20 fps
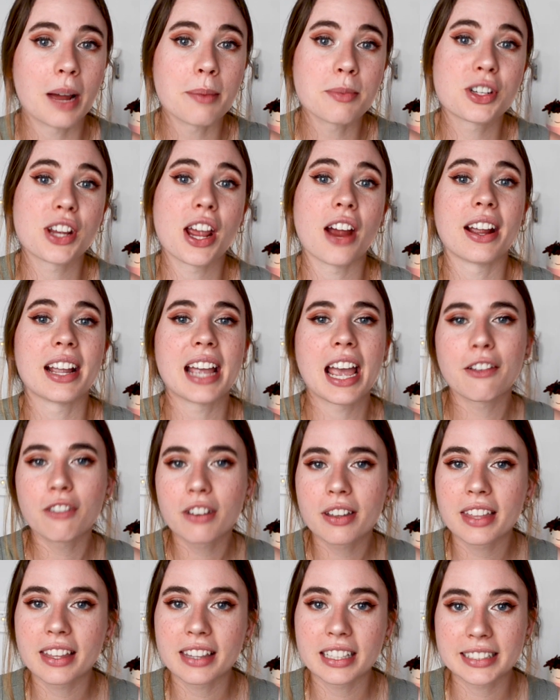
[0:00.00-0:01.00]
I'm sharing
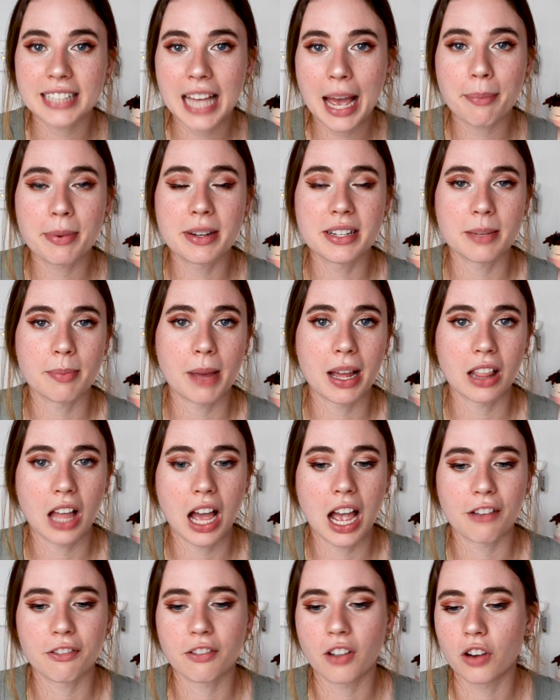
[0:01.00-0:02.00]
everything that's happened in my
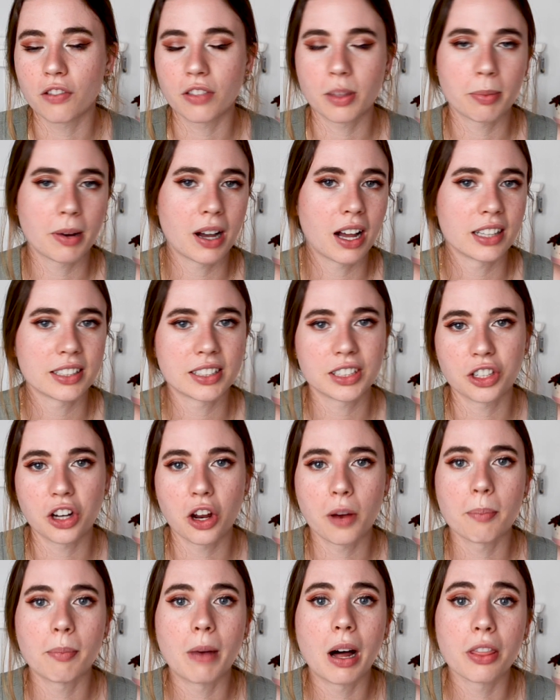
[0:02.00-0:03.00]
life over the past,
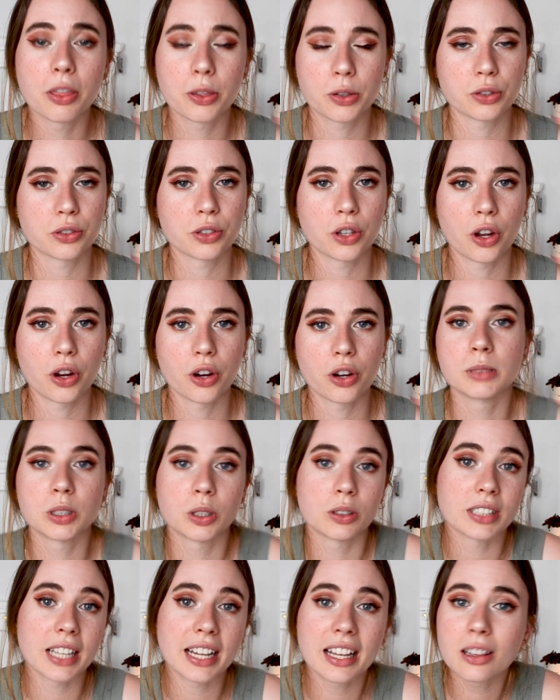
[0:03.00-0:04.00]
month or so.
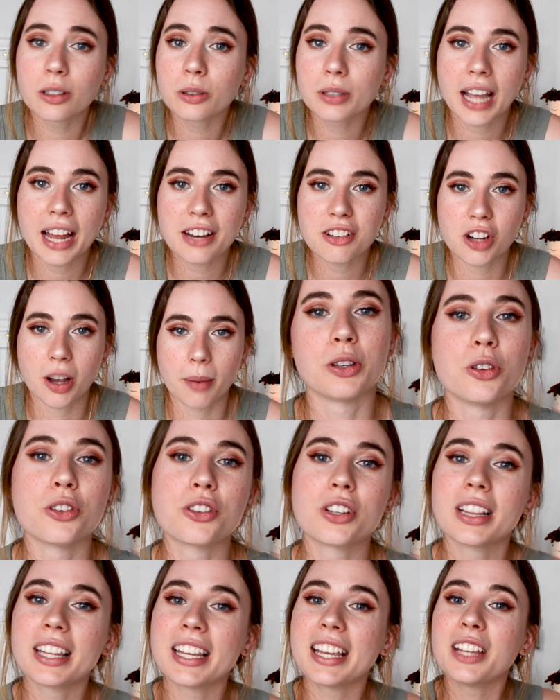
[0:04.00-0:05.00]
So it's like a little catch up.
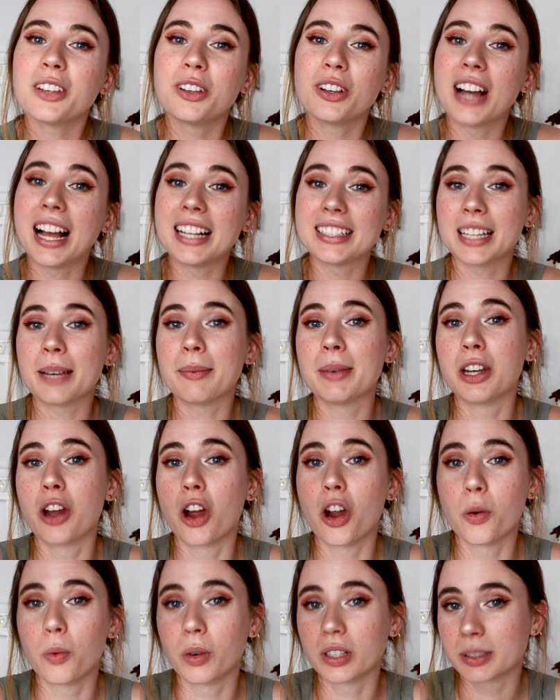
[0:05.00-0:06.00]
Usually you guys let me
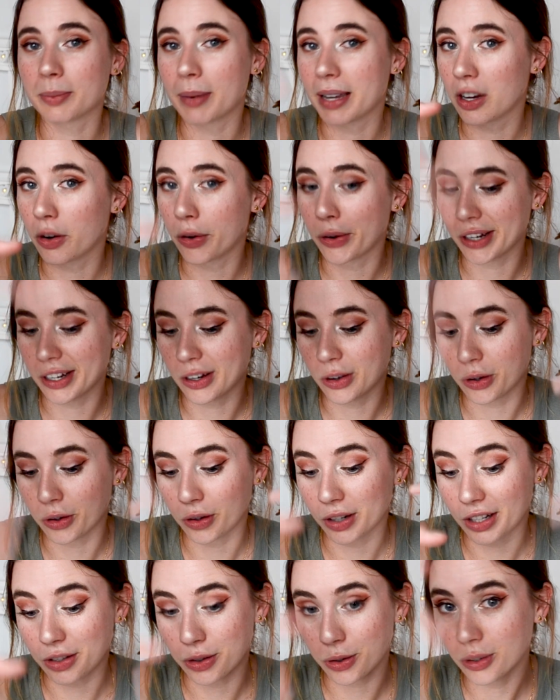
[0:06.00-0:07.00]
know what's been going
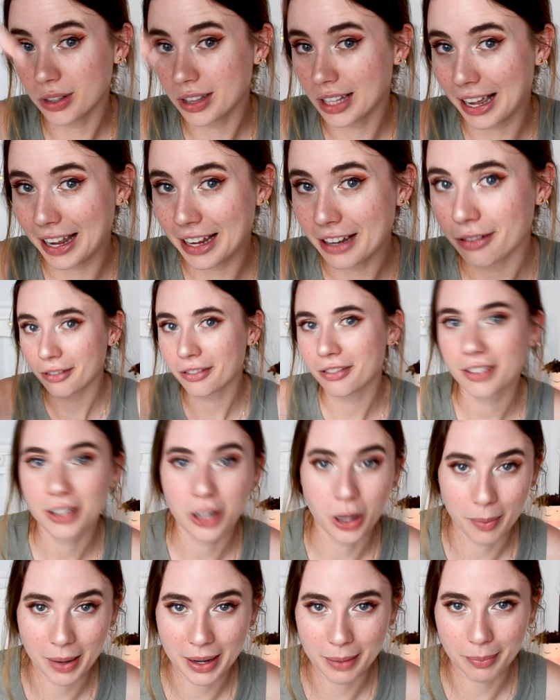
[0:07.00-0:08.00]
on in your life.
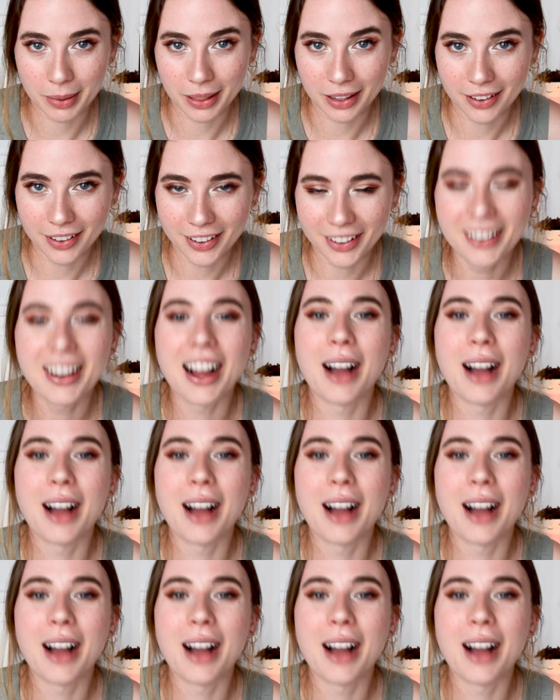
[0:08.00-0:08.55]
Comment below.